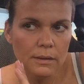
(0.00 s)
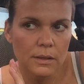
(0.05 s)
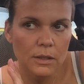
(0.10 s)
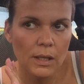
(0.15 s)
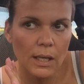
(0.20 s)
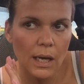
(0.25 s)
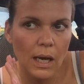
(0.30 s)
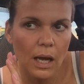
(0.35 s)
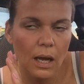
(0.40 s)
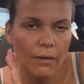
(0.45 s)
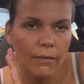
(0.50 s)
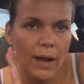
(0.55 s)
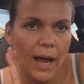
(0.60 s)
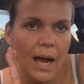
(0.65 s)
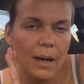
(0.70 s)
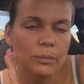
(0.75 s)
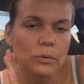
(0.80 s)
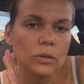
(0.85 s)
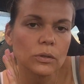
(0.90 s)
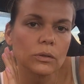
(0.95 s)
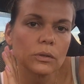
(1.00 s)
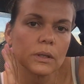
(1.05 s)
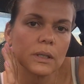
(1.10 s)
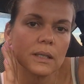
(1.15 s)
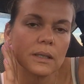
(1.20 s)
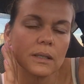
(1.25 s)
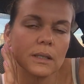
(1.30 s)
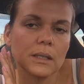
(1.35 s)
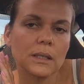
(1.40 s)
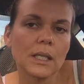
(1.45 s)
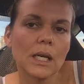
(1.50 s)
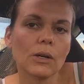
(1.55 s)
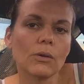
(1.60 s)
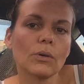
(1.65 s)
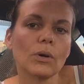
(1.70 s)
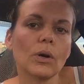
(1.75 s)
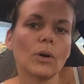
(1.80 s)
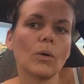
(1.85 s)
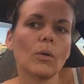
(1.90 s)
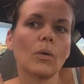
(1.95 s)
They have absolutely
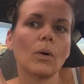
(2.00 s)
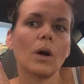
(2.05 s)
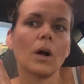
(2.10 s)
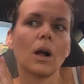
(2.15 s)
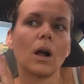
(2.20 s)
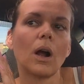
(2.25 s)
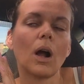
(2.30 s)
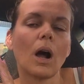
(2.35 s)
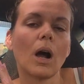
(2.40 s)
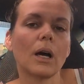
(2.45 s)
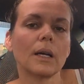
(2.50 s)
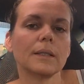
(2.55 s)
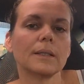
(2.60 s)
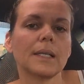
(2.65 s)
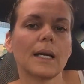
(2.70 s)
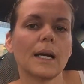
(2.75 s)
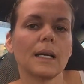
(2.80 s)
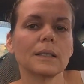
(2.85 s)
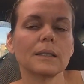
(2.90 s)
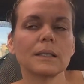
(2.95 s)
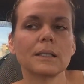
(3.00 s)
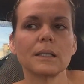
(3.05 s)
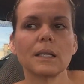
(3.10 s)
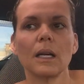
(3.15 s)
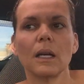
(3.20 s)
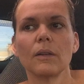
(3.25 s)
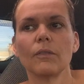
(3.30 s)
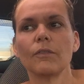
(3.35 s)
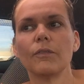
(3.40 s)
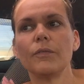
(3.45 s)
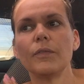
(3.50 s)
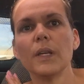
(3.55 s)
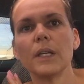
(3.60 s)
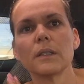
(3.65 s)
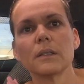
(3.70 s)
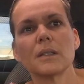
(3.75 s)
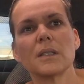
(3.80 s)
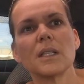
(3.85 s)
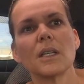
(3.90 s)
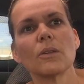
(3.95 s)
zero context,
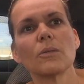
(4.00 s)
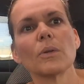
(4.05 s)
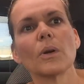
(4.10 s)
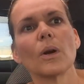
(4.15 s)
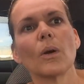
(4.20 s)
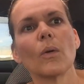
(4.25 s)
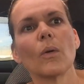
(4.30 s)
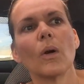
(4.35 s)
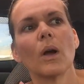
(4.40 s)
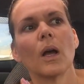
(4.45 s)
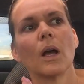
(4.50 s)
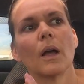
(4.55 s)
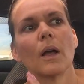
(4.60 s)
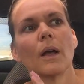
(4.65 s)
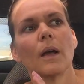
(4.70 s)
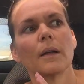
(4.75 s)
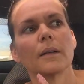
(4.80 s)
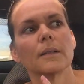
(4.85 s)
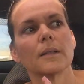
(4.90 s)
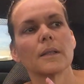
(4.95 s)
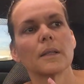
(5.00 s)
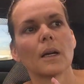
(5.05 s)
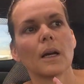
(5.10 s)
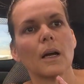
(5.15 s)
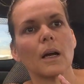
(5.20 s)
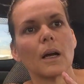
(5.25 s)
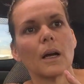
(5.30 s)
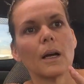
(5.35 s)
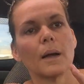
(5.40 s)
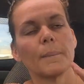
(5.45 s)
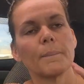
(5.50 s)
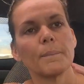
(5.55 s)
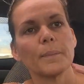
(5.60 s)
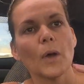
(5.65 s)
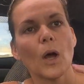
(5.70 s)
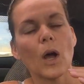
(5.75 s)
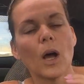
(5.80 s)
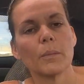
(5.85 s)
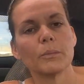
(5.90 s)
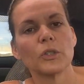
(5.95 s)
zero
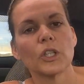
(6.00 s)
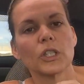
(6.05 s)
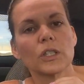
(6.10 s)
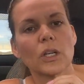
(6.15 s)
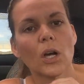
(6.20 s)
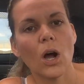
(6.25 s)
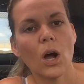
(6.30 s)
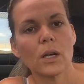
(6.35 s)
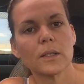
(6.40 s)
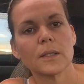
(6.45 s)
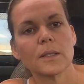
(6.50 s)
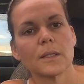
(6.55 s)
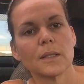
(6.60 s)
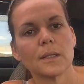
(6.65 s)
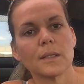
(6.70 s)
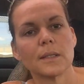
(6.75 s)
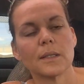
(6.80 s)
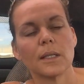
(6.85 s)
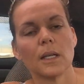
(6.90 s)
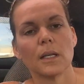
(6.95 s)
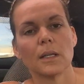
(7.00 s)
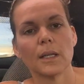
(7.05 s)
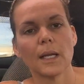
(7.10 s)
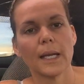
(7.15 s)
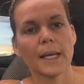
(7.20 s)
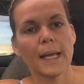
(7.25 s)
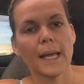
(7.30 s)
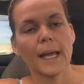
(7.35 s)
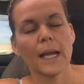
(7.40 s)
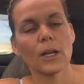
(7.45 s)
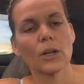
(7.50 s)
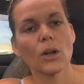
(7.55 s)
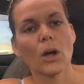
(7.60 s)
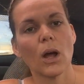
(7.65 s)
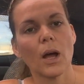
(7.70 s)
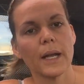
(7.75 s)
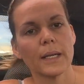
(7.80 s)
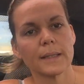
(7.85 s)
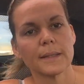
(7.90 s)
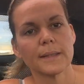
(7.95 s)
object constancy. They
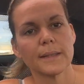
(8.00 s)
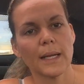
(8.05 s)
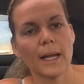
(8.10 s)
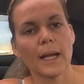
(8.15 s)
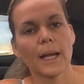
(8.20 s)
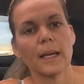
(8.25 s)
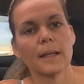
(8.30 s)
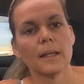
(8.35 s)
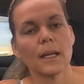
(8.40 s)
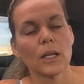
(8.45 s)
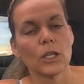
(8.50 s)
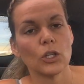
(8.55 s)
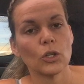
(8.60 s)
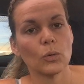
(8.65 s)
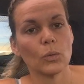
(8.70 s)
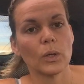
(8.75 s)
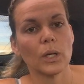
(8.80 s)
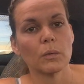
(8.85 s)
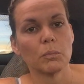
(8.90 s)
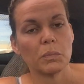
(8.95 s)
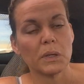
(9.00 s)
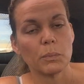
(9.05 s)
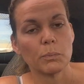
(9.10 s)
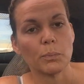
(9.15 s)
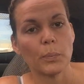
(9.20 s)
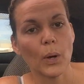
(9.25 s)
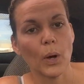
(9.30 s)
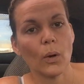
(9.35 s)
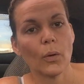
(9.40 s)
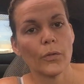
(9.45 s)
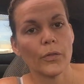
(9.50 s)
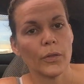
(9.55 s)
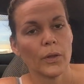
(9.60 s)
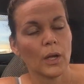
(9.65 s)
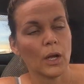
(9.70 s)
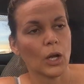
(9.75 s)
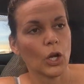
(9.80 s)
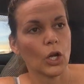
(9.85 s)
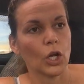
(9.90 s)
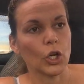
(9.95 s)
cannot say that you can be both
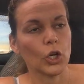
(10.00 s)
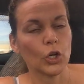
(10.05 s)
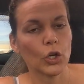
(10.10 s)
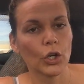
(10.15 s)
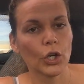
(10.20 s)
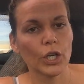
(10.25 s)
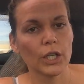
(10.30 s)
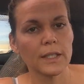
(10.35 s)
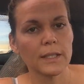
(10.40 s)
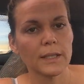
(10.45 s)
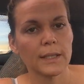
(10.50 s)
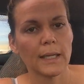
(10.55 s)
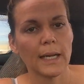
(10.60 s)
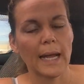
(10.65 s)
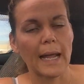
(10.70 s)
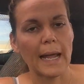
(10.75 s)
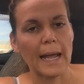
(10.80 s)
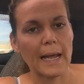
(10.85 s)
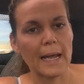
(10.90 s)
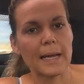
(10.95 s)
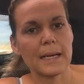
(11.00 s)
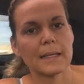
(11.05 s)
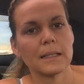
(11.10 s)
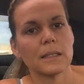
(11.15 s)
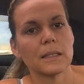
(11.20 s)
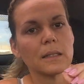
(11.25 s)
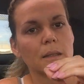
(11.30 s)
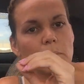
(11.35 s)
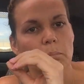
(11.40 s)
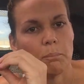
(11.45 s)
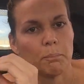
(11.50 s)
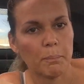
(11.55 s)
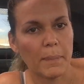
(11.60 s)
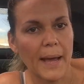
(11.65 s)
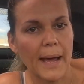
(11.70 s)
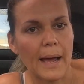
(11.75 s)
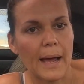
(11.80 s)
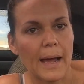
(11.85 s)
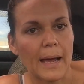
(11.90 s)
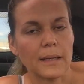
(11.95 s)
good and
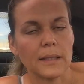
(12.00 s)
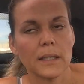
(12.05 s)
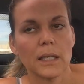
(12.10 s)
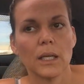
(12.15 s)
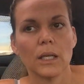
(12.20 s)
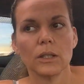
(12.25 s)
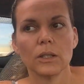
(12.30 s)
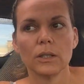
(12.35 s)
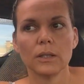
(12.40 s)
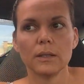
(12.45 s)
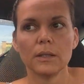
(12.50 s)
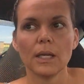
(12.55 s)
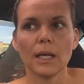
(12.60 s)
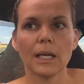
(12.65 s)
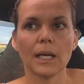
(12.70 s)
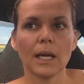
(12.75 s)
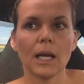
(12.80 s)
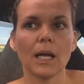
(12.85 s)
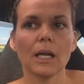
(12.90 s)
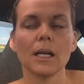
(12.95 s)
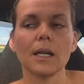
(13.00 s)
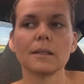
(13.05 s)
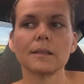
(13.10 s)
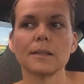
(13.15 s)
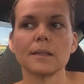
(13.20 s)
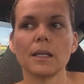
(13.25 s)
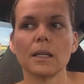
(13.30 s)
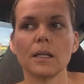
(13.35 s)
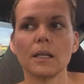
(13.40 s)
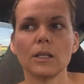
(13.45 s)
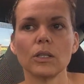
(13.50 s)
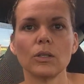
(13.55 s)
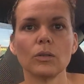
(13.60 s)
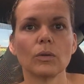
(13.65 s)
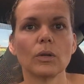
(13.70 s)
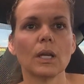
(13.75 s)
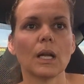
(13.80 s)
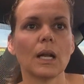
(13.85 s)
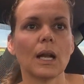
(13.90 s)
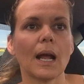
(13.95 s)
bad. They cannot say that
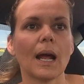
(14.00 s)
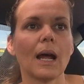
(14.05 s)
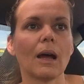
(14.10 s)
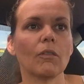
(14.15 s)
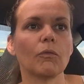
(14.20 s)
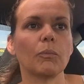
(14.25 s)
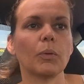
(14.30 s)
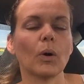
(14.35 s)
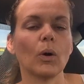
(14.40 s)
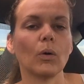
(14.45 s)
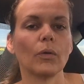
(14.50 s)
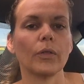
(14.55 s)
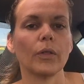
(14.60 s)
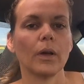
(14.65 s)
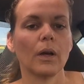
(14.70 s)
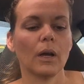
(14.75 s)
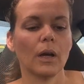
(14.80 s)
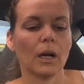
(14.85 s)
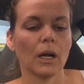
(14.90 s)
you can have both